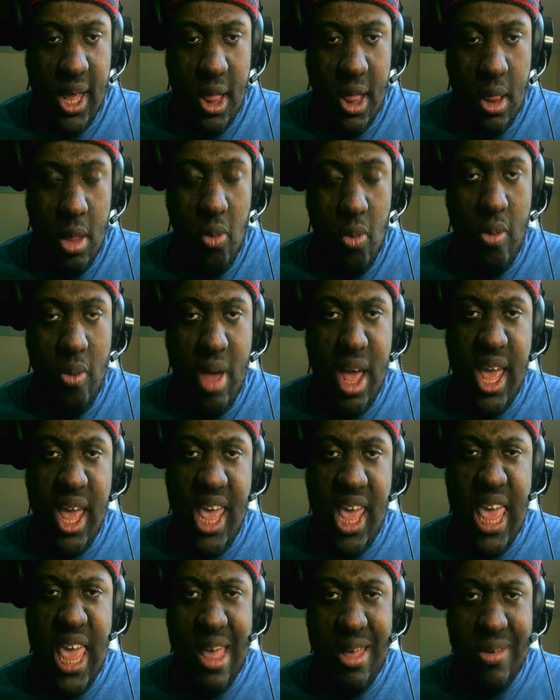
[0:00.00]
What
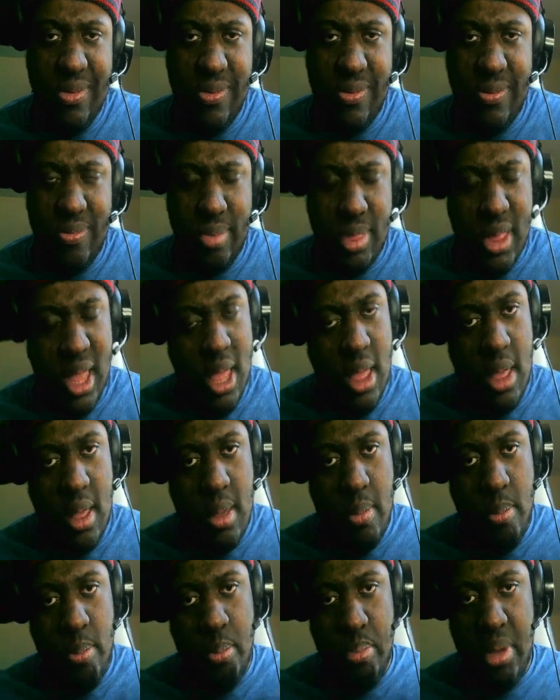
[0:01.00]
if
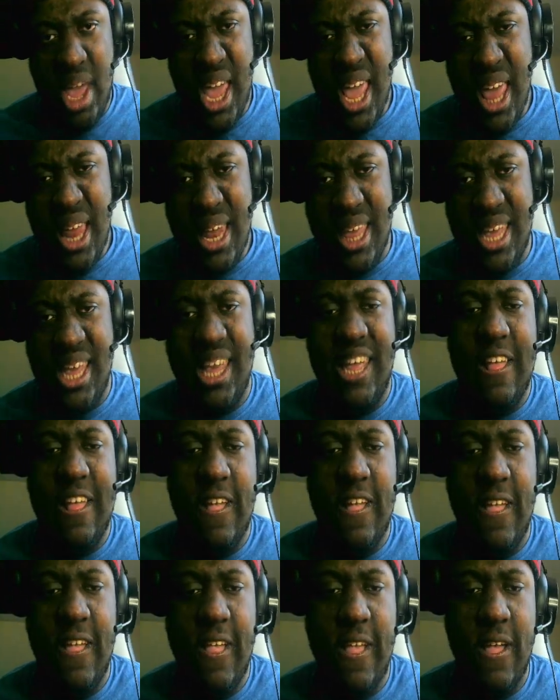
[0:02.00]
Bayley
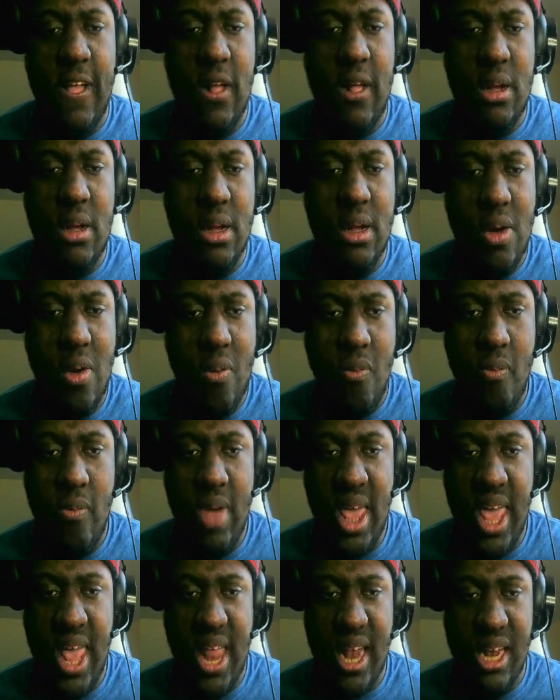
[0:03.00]

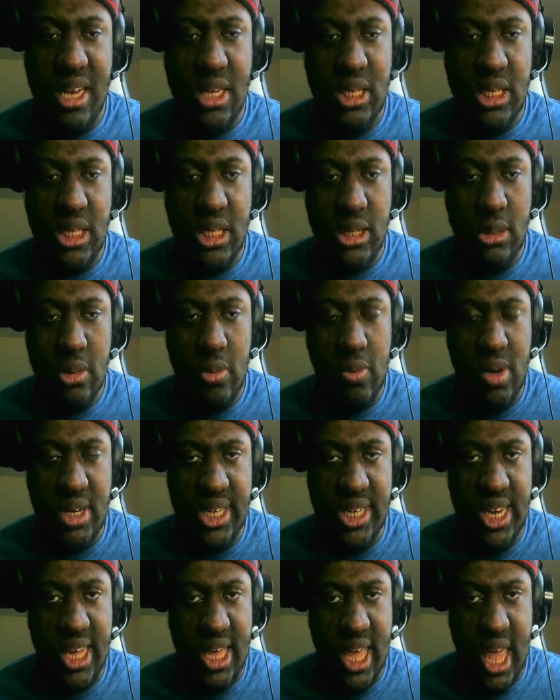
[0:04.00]
wins once
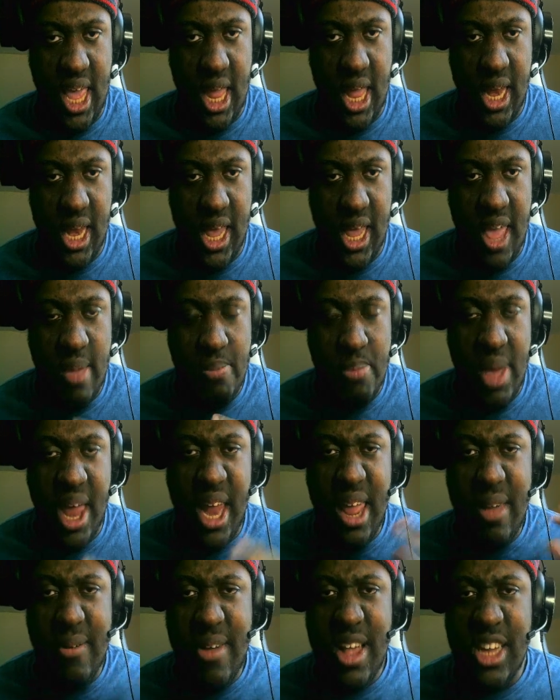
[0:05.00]
again? If
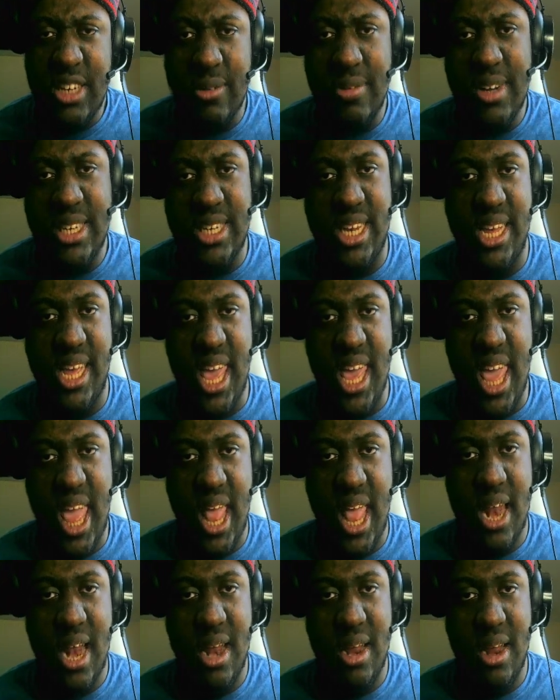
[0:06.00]
Bayley wins once
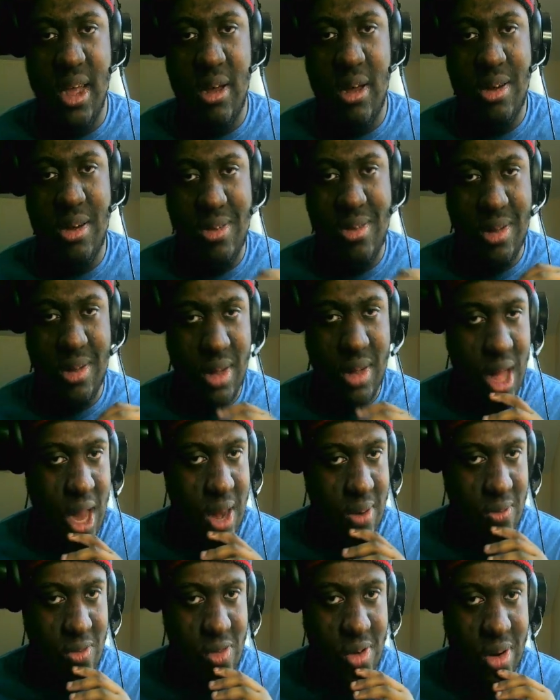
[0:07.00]
again on the on
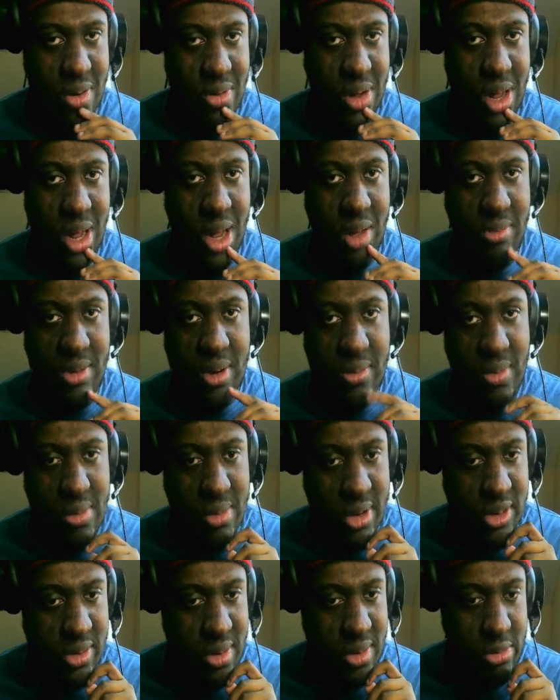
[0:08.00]
the Royal on the
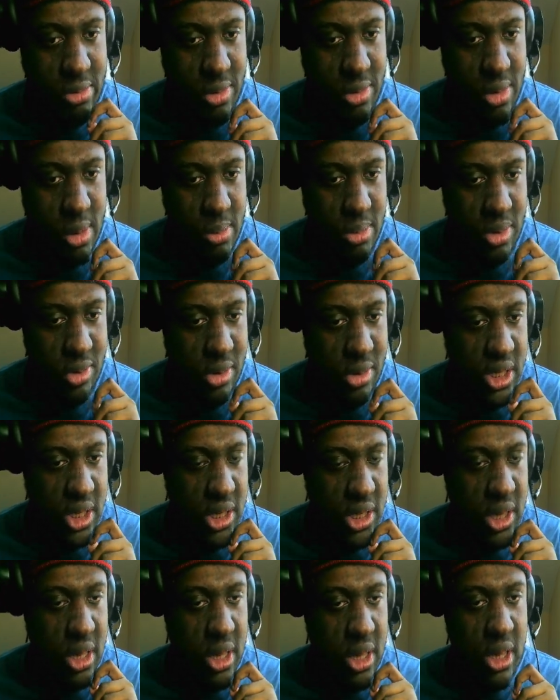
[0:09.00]
Women's Rumble Rumbles,
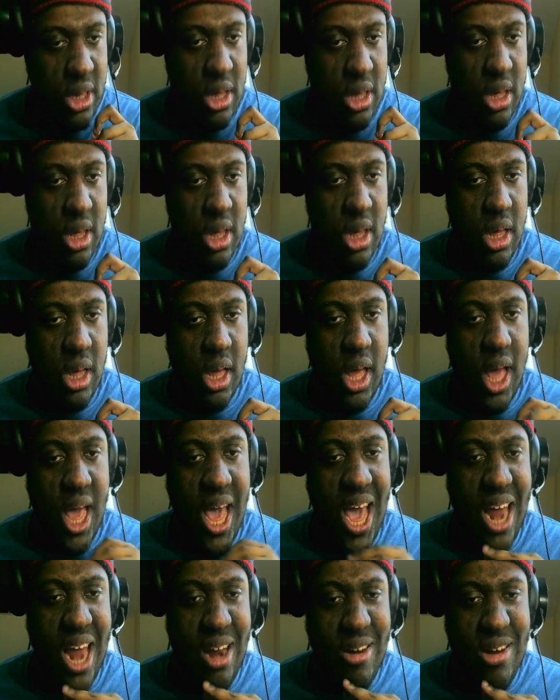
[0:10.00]

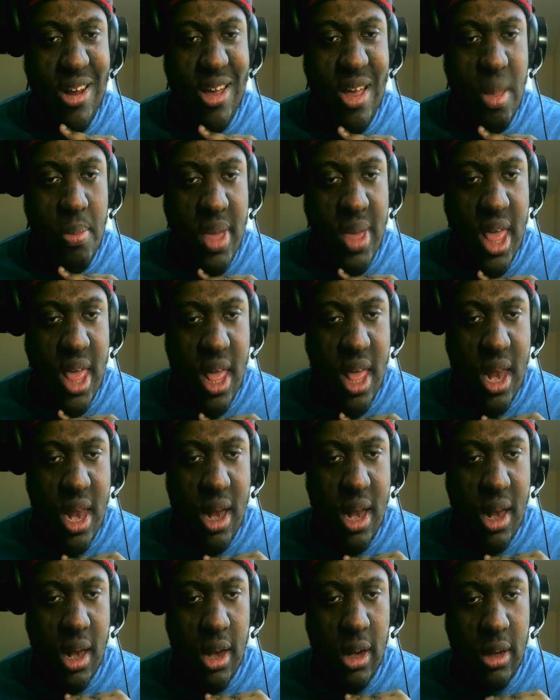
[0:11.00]
I don't know, man.
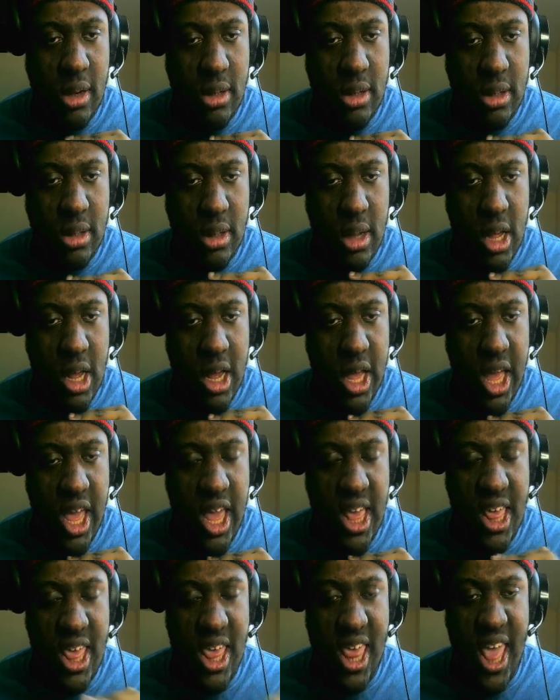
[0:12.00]

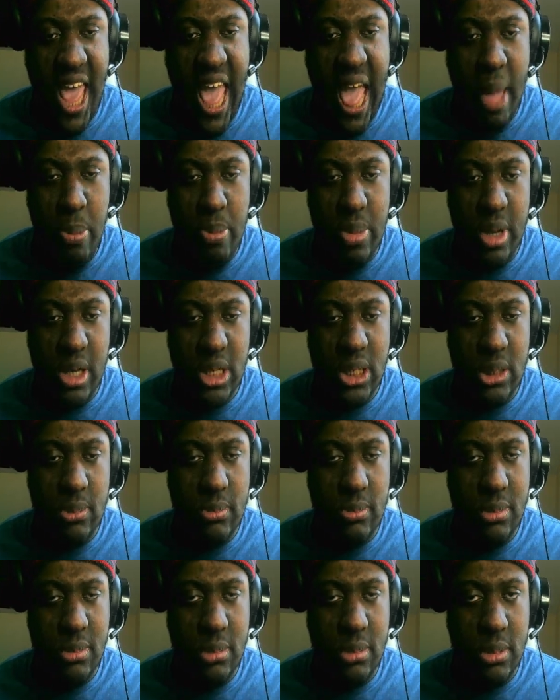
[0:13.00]
It could happen.
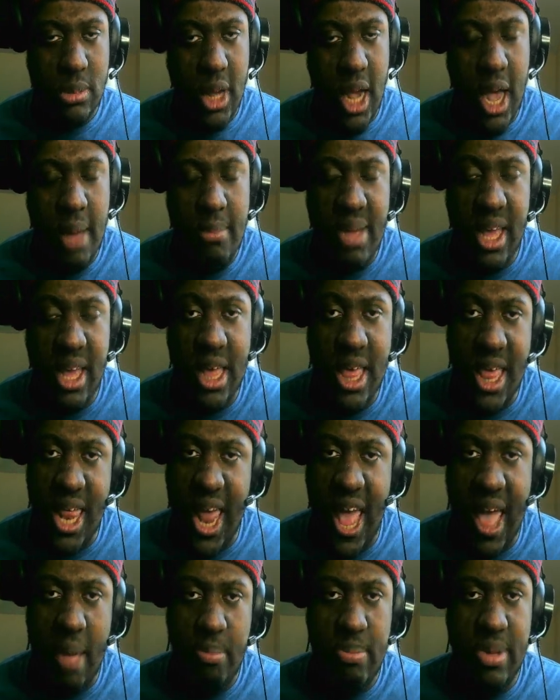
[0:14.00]
I mean, it could
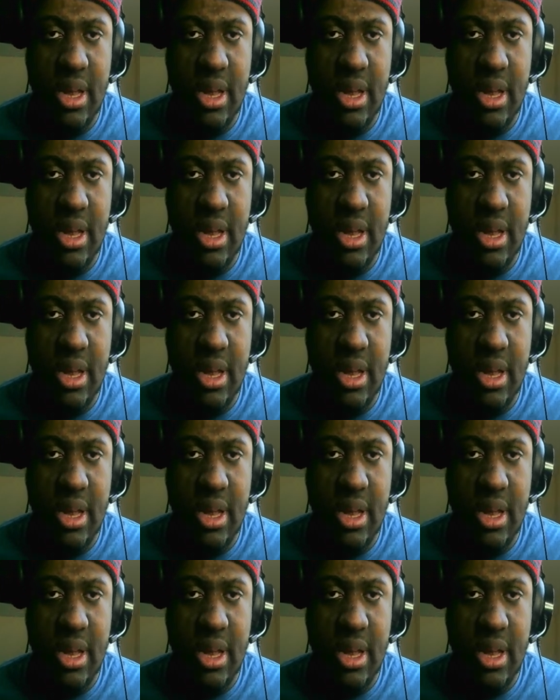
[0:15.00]
happen.